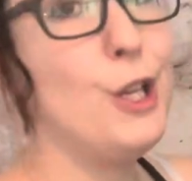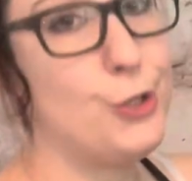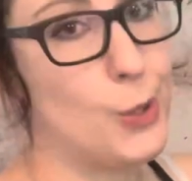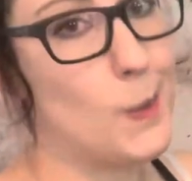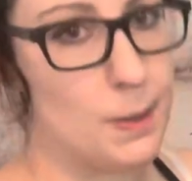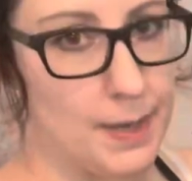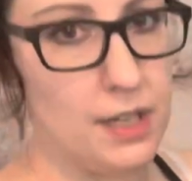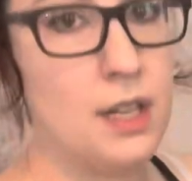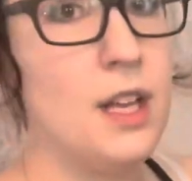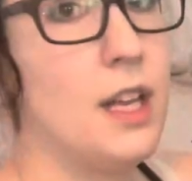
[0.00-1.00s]
Don't worry about
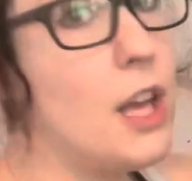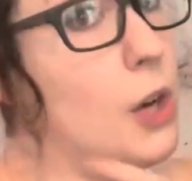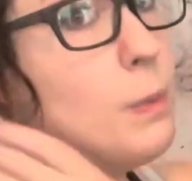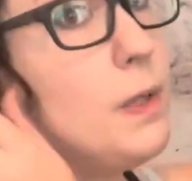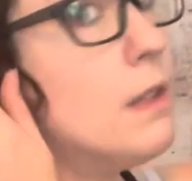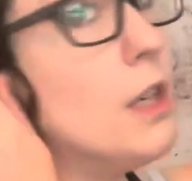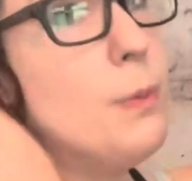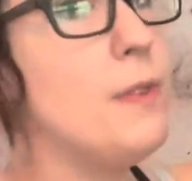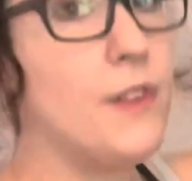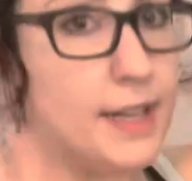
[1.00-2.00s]
it. It'll be
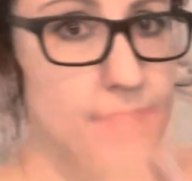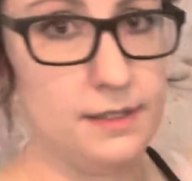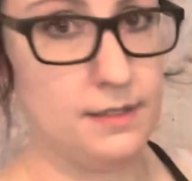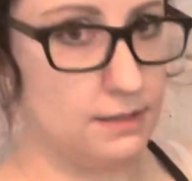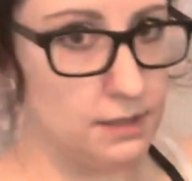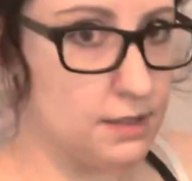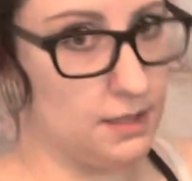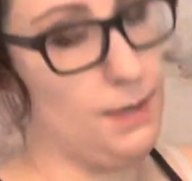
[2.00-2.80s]
fine, I